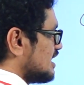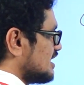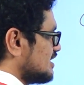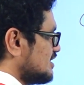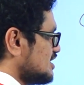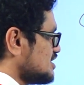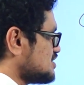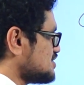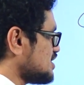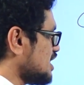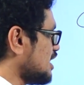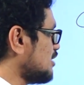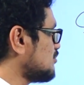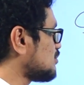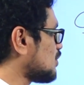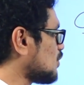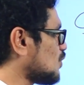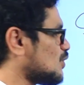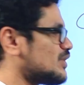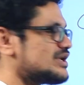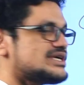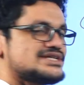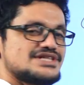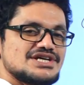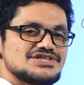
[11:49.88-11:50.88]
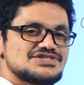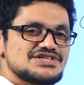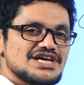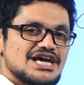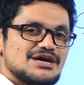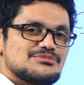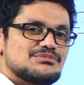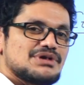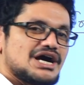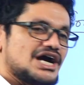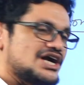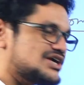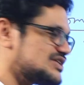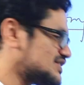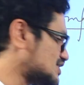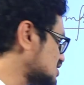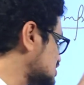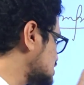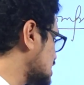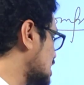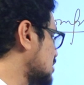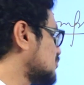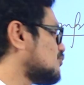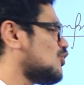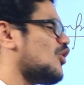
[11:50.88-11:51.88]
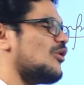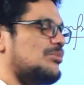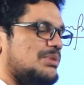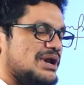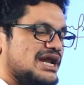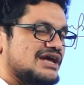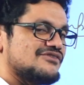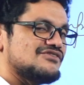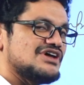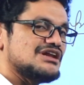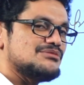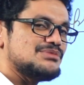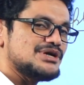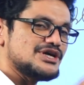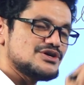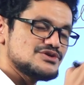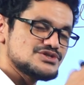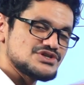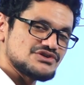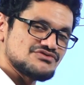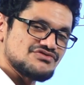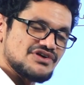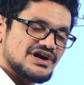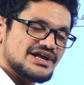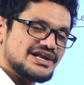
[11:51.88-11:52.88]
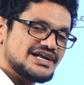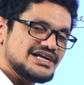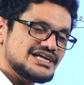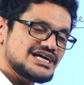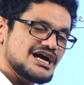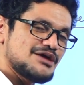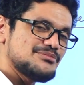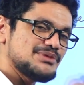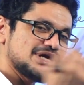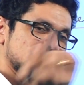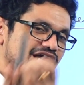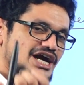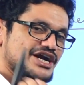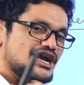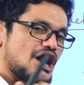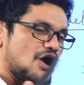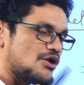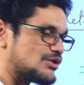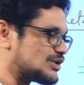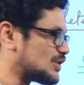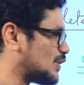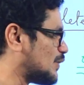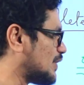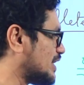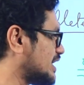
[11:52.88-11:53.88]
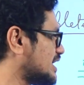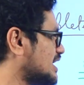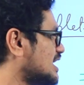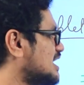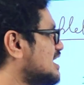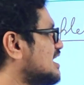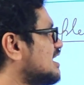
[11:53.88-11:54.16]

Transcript: The same road, the same gut, the same opening will be used for incoming and outgoing.